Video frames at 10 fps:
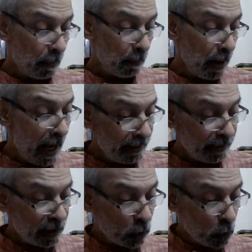Man
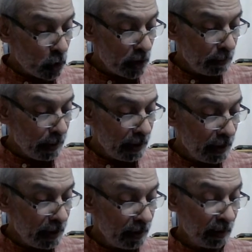is a social
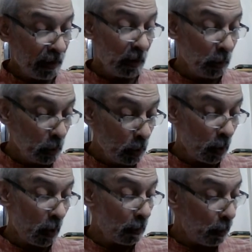being, though
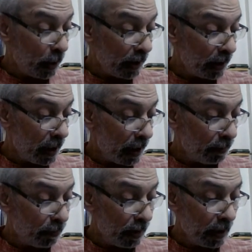corporate life,